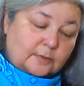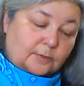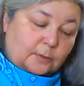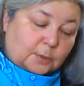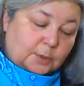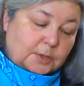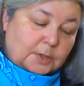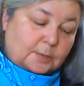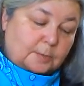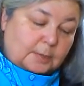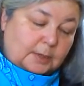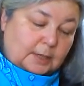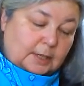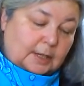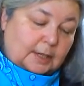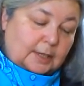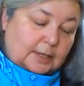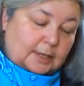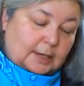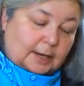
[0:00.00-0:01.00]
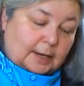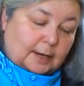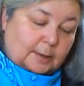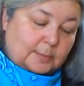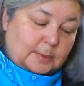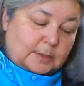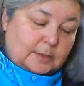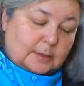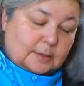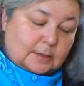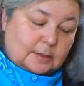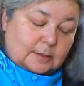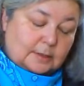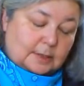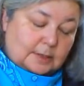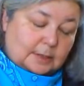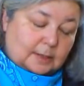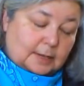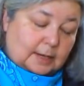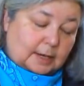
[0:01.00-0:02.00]
forcibly kidnapped,
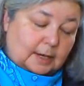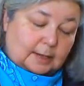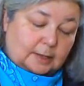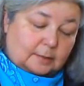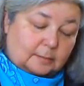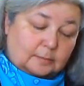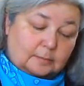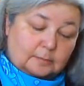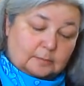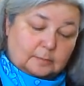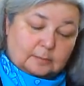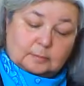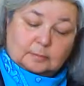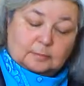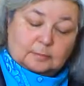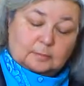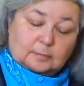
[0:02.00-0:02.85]
taken